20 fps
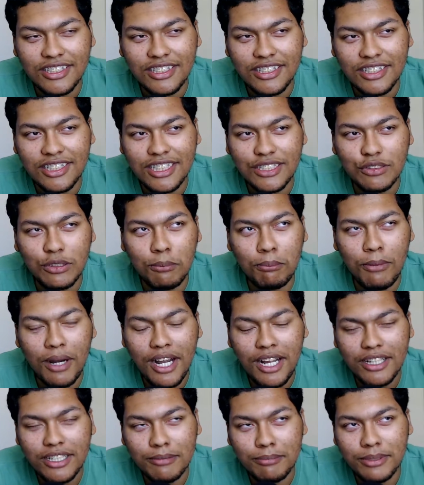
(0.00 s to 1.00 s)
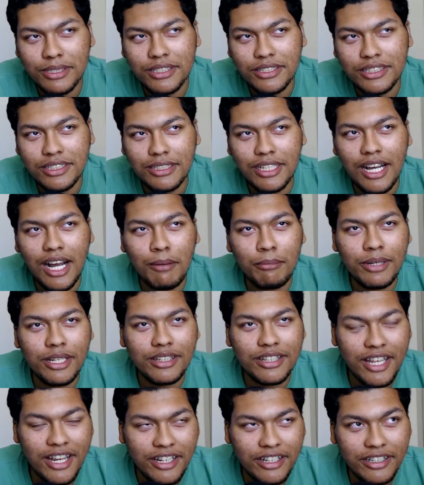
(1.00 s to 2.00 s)
just reminded me. It got me
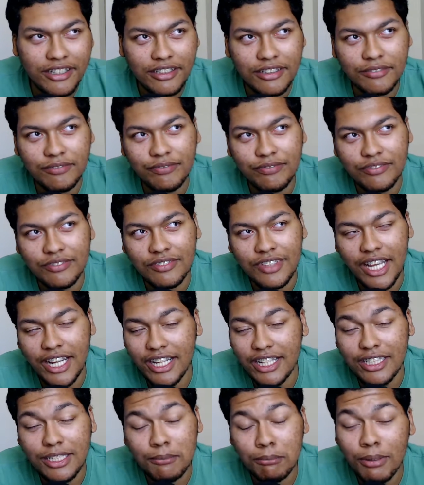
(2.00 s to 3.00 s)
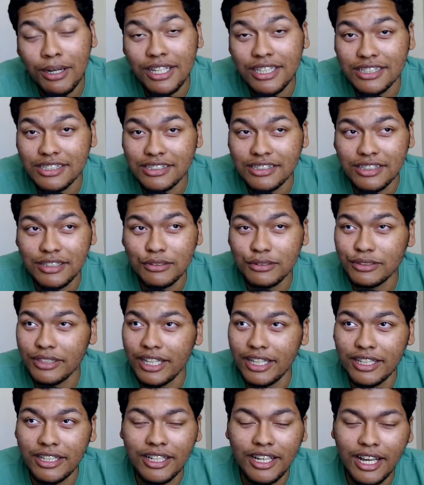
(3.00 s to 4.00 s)
thinking. Like in the bus, it was
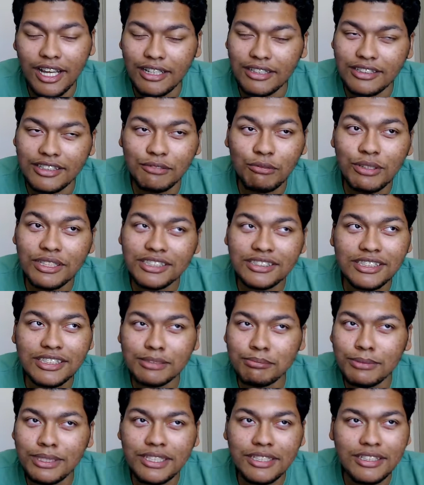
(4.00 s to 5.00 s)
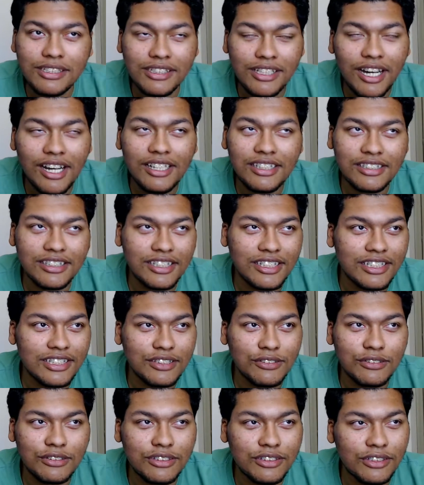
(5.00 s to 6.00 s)
like it wasn't just me and Dantes. It
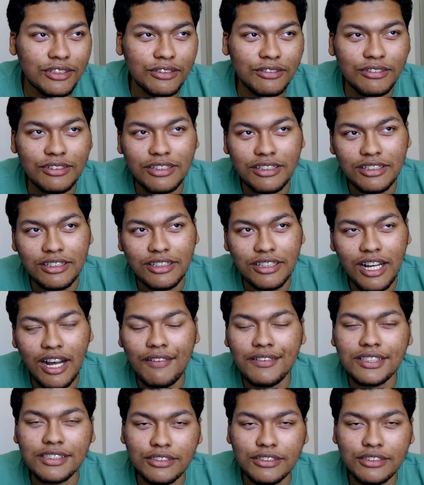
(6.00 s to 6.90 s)
was obviously it